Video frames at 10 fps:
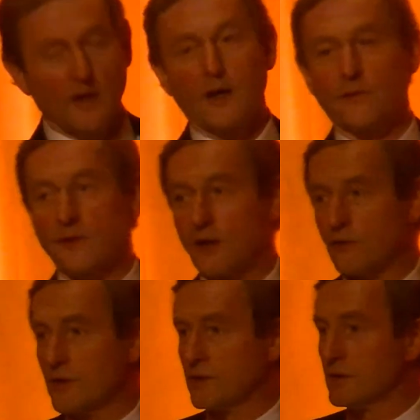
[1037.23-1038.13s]
And for
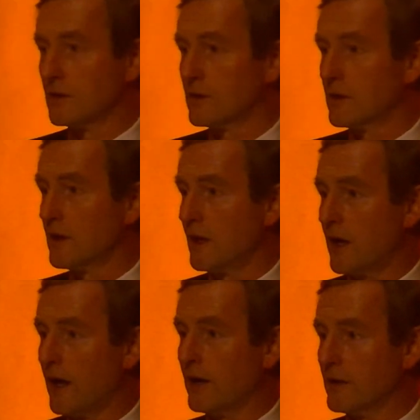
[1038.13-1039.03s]
that reason,
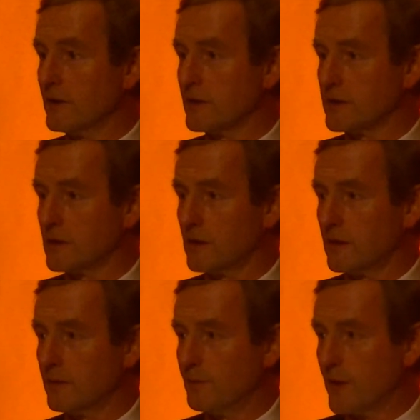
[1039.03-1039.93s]
Ireland's
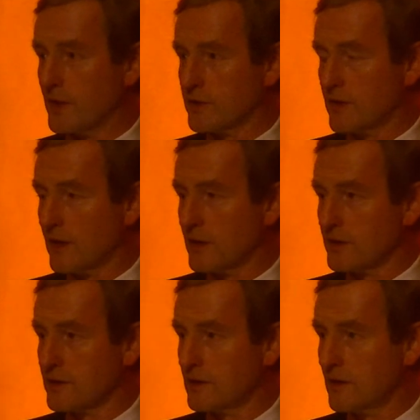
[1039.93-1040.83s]
best
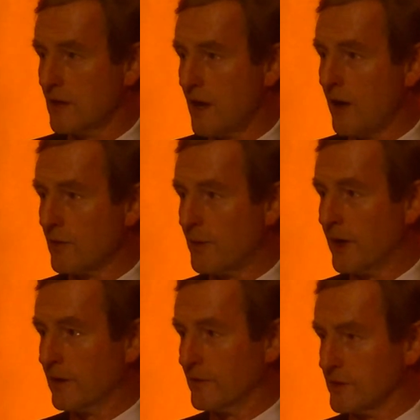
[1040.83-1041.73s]
days are up
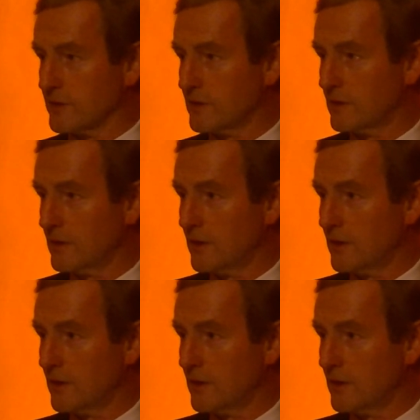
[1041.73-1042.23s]
ahead of us.